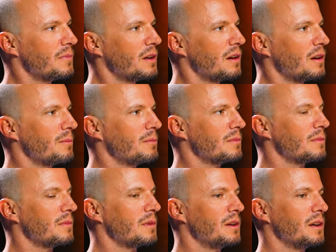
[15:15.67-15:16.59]
Okay.
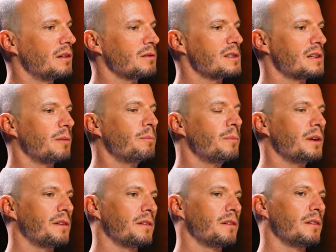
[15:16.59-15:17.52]
Um, you know, some
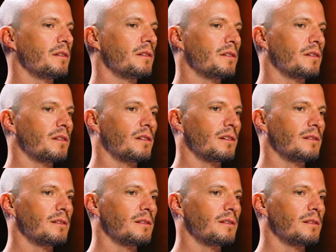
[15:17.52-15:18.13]
businesses